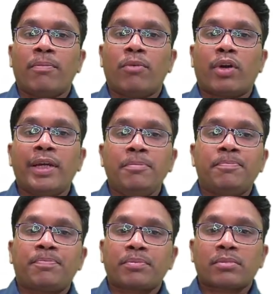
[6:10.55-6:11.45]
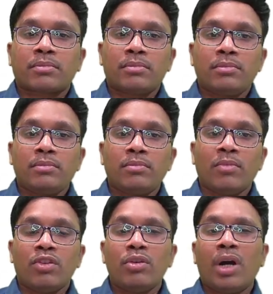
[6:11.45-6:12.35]
Okay,
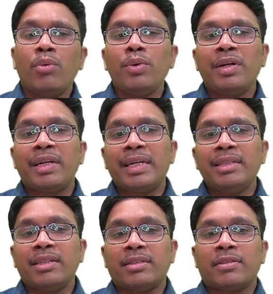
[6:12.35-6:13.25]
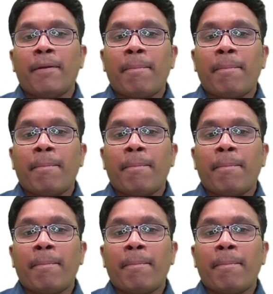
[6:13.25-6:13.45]
so how do you treat this?